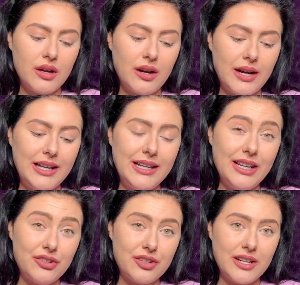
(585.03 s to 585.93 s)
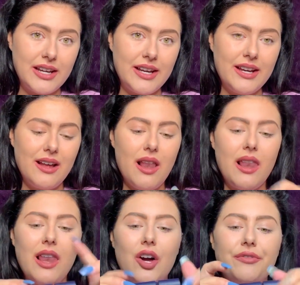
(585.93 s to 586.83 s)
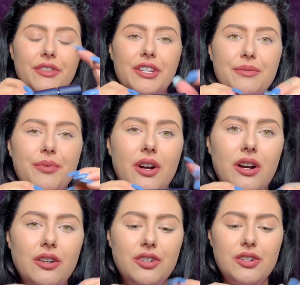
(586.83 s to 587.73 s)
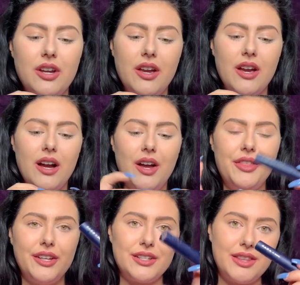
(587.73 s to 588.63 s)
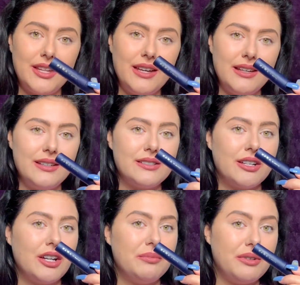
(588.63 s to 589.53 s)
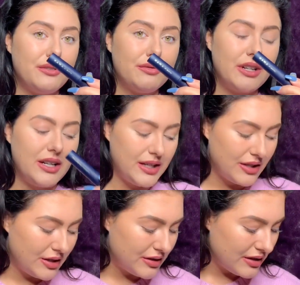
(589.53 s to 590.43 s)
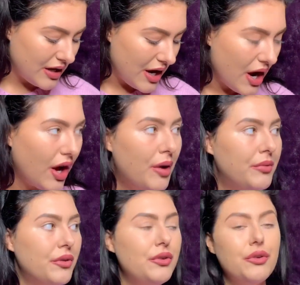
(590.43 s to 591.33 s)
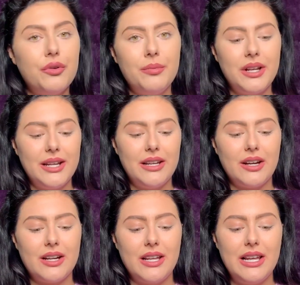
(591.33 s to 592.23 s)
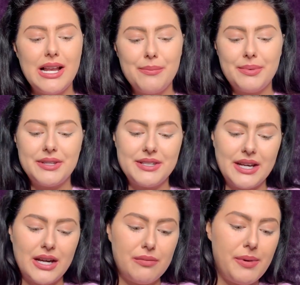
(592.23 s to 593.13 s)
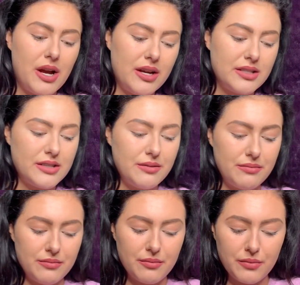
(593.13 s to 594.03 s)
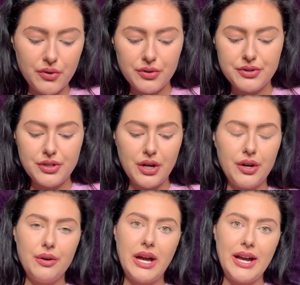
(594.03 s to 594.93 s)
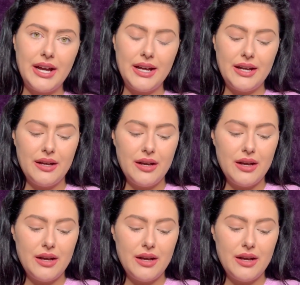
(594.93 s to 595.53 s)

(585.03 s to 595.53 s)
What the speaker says: I literally love this brush. I think these are going to be really good. I'm not normally like a lipstick person, more so a